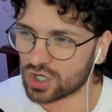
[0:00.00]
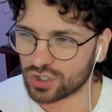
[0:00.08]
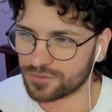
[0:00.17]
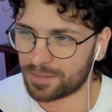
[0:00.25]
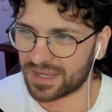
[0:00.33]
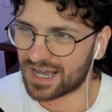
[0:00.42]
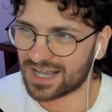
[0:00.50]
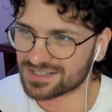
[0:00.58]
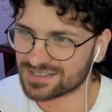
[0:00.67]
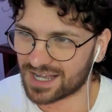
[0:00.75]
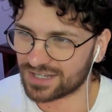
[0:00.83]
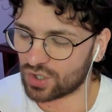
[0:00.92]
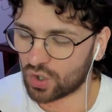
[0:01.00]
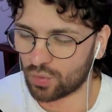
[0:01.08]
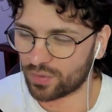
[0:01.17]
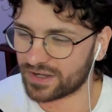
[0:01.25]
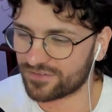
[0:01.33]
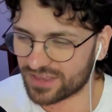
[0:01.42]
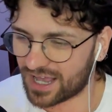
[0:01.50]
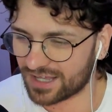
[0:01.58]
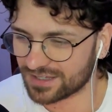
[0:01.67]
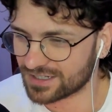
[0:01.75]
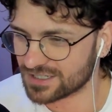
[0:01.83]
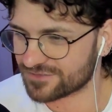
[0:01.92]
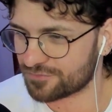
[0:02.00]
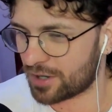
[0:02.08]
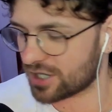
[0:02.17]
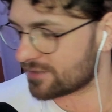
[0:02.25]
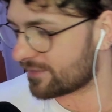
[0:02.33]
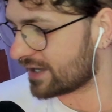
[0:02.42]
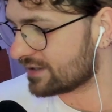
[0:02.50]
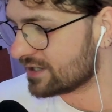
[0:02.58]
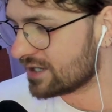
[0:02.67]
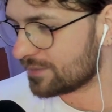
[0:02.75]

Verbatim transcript: a good PR stunt or whatever the hell it is for Pokimane.